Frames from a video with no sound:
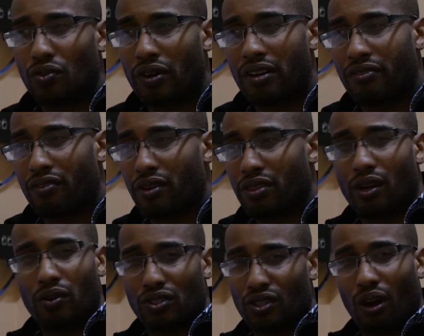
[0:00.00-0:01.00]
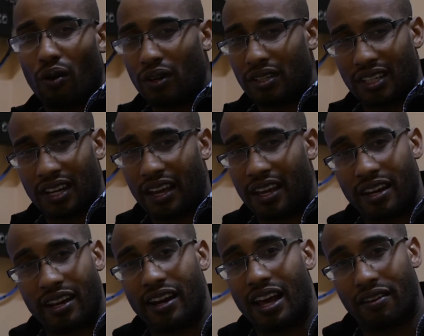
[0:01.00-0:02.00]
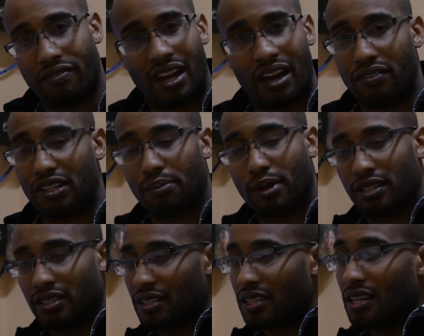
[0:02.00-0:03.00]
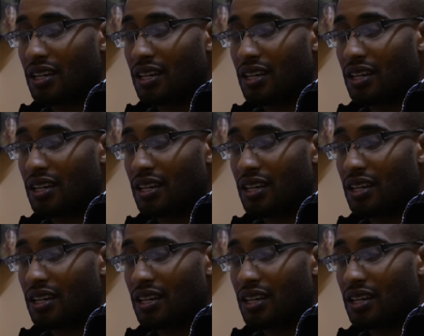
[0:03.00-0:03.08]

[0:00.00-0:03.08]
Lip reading: 24,000 hours in their life, the average person.